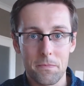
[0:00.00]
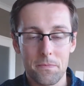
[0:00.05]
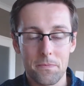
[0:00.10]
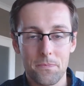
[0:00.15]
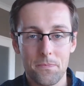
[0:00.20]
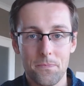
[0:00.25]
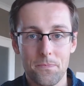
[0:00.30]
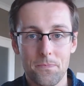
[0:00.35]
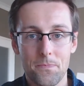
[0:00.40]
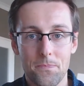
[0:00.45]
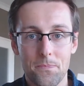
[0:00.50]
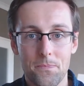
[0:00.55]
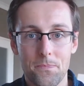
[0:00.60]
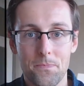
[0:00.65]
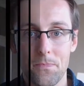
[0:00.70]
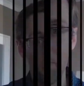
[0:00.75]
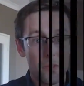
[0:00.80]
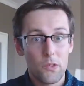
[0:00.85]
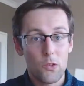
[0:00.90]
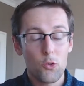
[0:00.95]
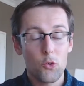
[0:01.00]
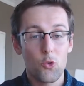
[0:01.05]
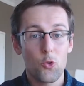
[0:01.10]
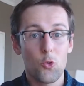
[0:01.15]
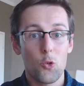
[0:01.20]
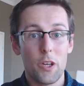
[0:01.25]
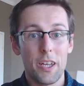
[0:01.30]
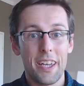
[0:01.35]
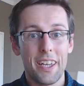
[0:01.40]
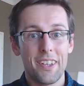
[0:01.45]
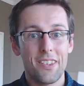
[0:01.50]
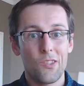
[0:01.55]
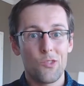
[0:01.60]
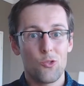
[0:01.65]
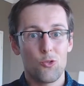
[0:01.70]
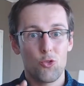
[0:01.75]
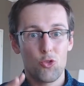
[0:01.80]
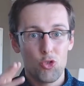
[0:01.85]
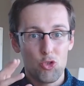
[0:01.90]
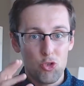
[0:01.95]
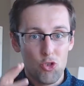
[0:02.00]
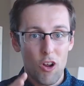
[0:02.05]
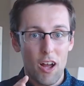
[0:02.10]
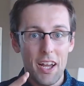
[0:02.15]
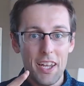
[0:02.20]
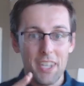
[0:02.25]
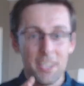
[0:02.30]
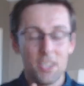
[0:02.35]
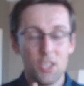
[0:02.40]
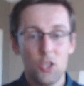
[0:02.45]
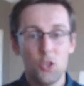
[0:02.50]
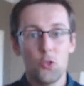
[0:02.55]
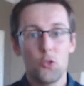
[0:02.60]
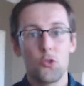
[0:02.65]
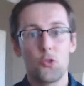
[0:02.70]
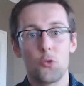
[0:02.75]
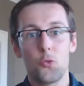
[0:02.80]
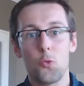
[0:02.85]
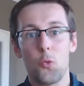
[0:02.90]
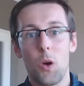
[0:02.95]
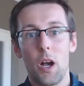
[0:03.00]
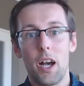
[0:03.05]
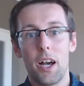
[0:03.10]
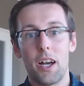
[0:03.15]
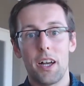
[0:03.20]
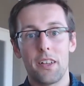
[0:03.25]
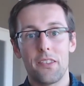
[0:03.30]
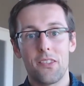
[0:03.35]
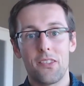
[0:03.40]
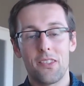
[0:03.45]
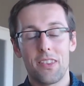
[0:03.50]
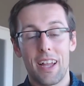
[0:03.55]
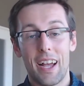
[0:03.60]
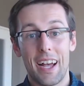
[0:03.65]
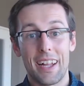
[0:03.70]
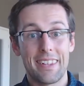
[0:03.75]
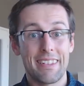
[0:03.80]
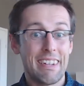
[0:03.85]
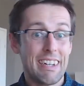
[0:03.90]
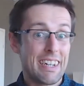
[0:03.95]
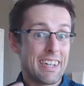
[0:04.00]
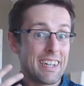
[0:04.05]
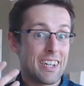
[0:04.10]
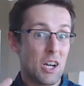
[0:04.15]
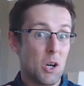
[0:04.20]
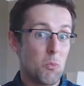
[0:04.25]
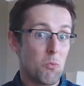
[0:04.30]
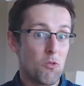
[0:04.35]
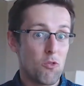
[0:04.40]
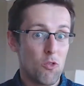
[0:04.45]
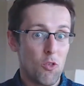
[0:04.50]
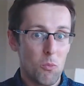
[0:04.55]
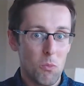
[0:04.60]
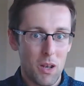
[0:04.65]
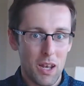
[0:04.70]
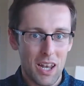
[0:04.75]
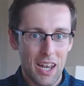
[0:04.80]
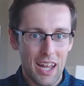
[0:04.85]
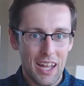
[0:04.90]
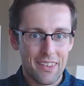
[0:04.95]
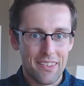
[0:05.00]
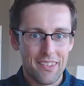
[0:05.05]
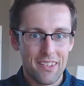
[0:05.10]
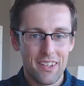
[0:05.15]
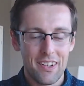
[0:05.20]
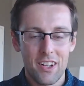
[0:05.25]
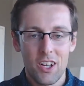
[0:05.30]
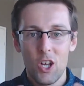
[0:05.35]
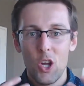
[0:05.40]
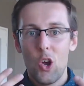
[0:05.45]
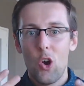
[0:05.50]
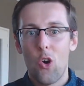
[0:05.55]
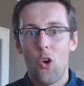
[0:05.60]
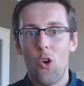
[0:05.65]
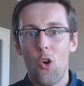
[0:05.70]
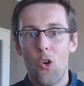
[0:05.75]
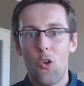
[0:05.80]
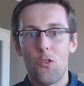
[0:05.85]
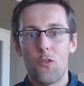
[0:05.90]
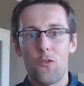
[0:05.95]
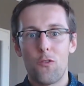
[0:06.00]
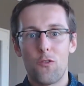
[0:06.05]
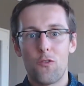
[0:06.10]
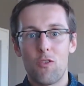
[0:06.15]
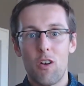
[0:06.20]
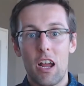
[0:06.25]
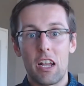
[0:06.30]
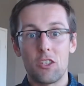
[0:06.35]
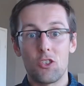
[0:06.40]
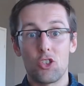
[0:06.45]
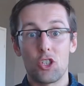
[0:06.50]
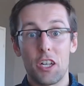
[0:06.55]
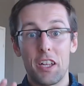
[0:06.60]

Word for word: Secret number two is to try and use words that come from Latin or French.